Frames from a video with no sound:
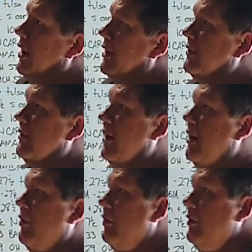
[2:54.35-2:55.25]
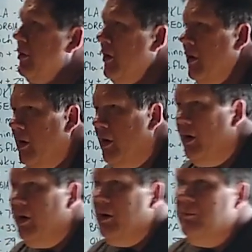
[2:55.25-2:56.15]
I doubt it,
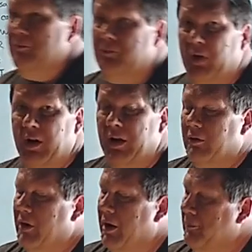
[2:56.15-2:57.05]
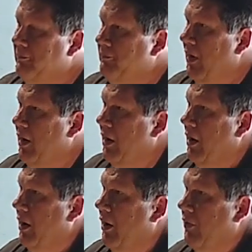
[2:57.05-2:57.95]
but at any rate.
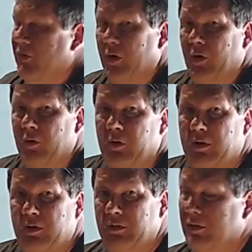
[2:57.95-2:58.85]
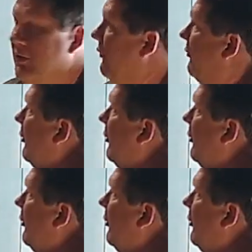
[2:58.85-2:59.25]
So the